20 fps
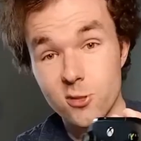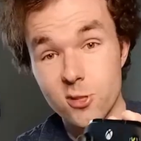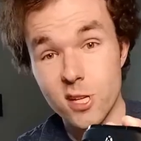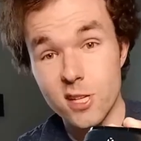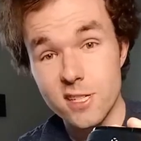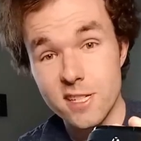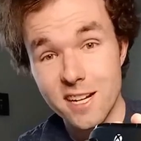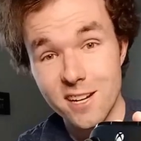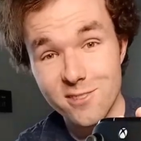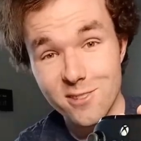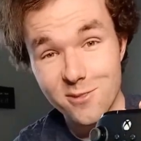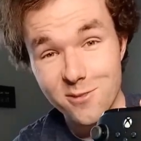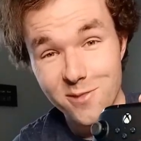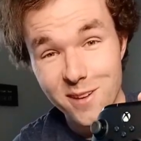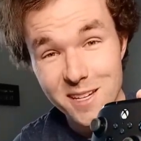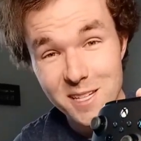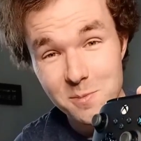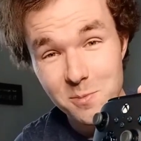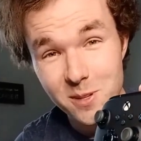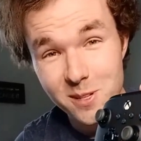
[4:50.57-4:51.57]
changing out the
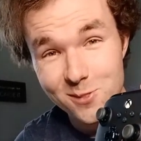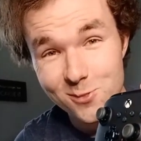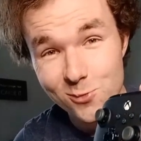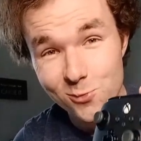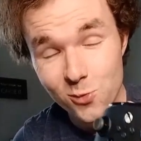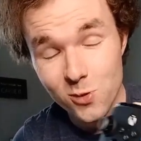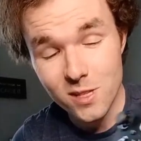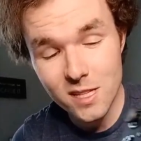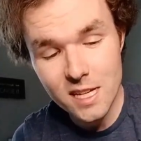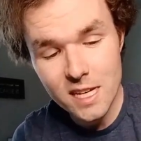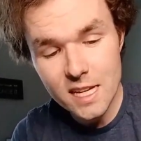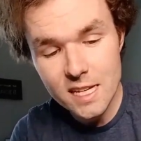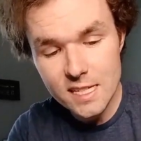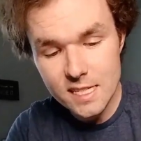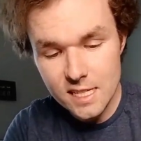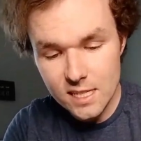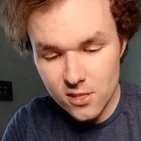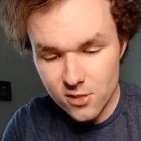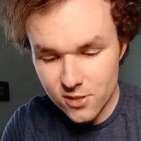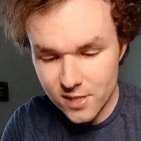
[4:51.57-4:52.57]
faceplate is really
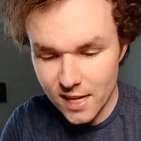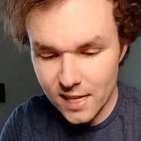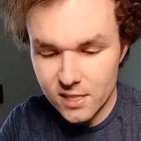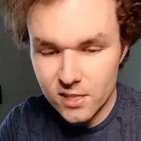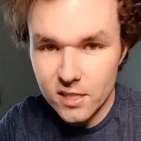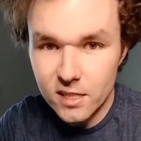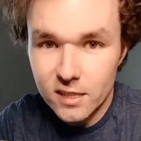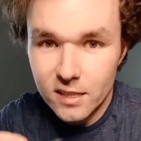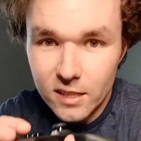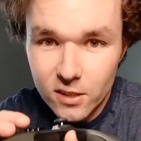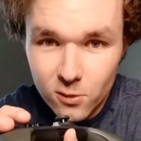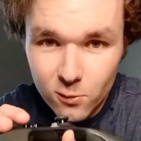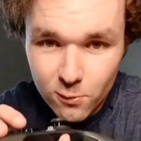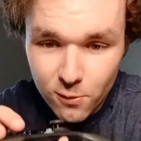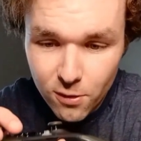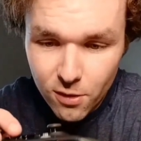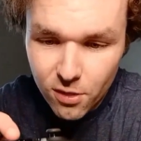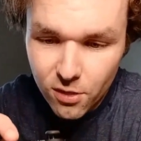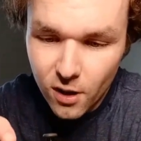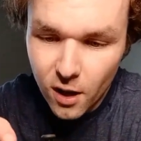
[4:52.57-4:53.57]
easy. There's actually a little
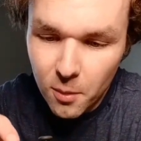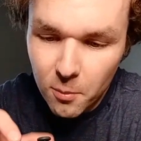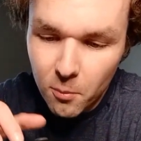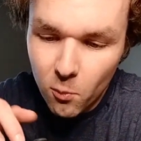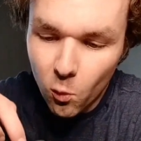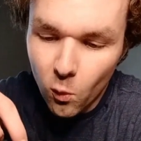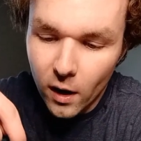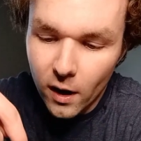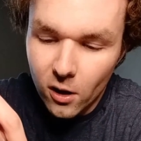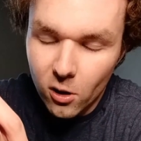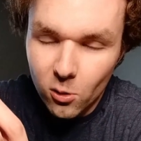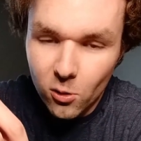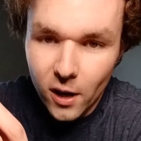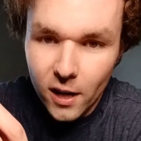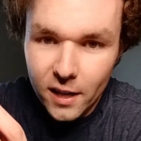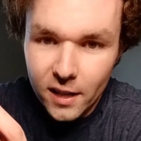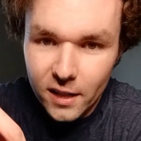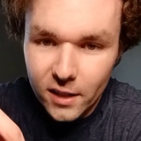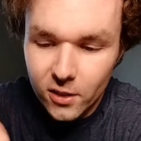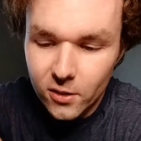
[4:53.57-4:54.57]
thumb well right
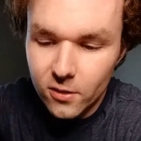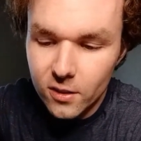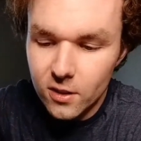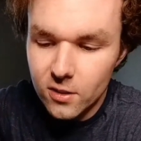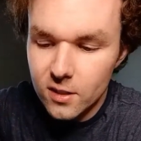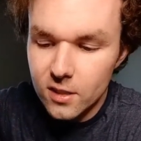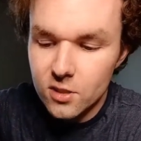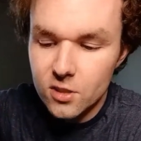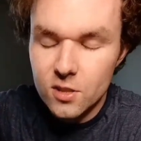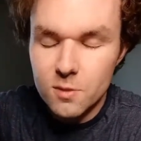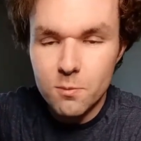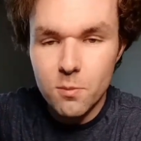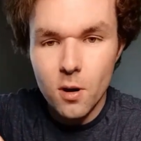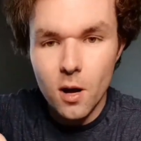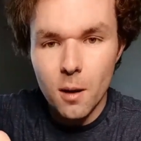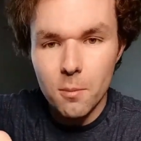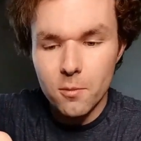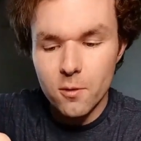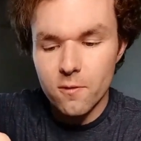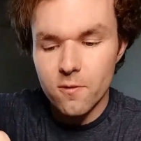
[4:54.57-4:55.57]
here that you can just
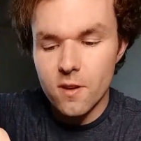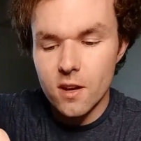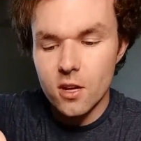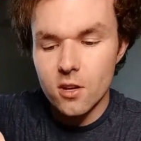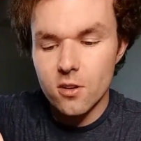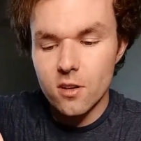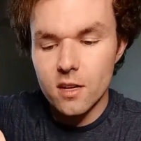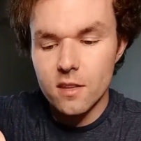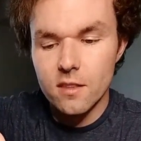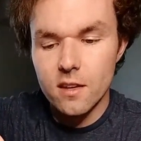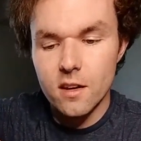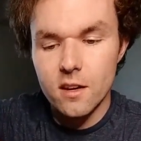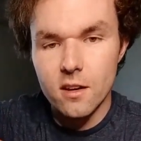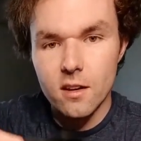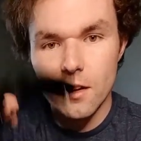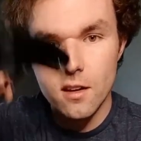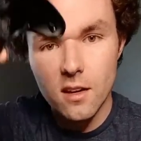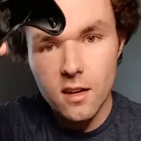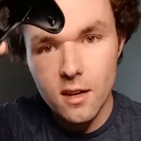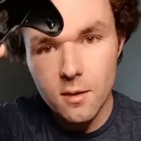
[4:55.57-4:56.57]
pop your finger in there,
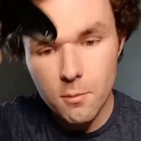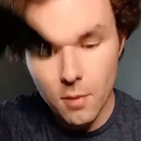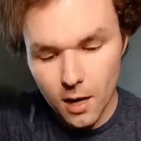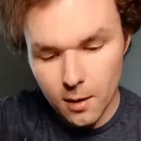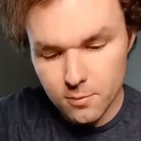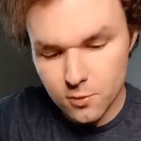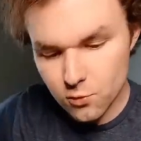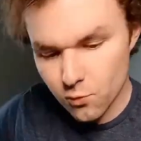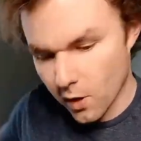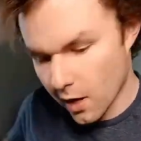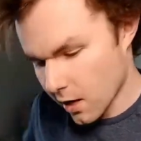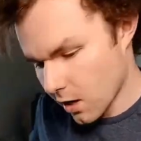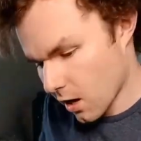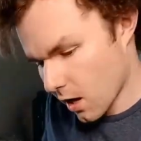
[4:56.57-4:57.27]
pops right